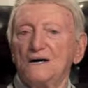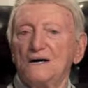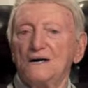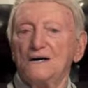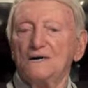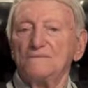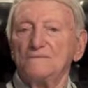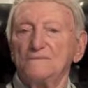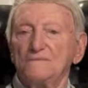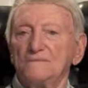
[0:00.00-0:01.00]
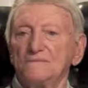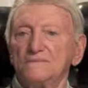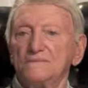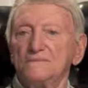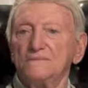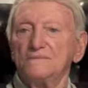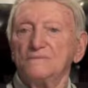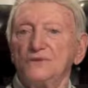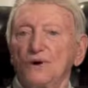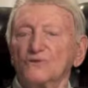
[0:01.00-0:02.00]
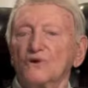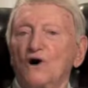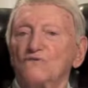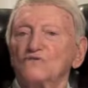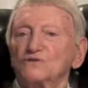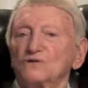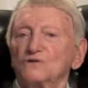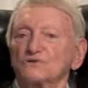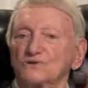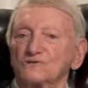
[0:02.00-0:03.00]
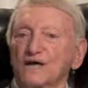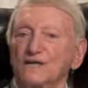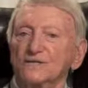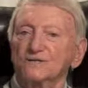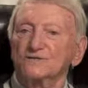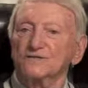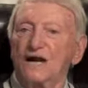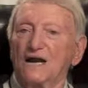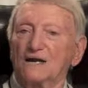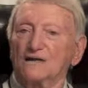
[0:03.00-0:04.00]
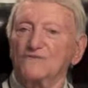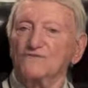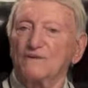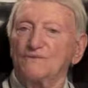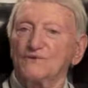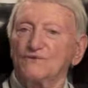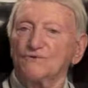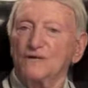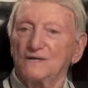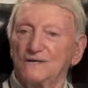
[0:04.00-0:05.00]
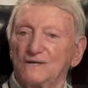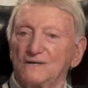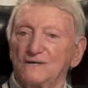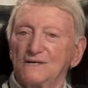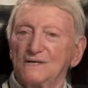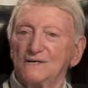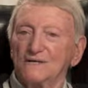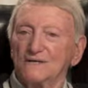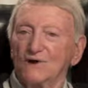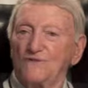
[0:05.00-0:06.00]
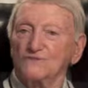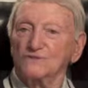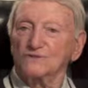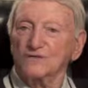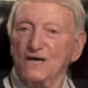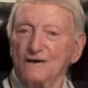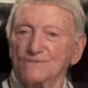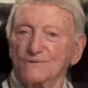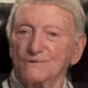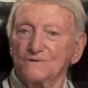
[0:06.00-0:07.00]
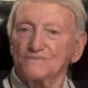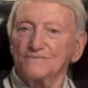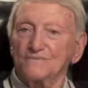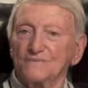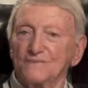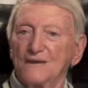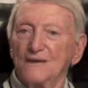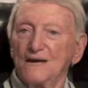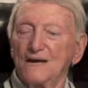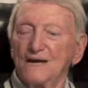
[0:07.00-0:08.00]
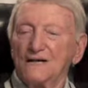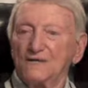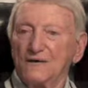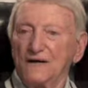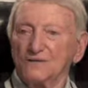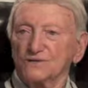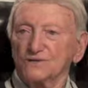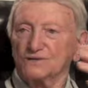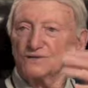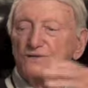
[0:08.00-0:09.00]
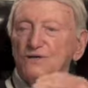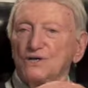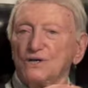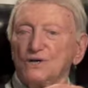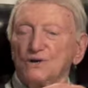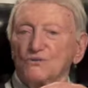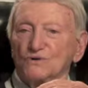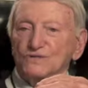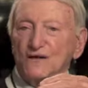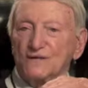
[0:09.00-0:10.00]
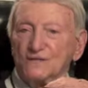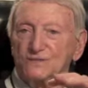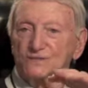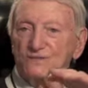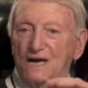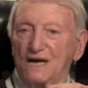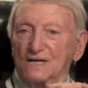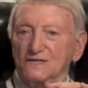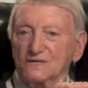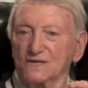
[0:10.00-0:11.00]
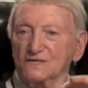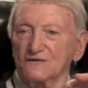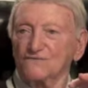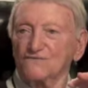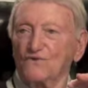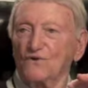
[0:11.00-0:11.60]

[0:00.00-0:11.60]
Um, no, the officers were sent to Stalag Luft Number Three, the officers' camp. The others were sent to Stalag 6 and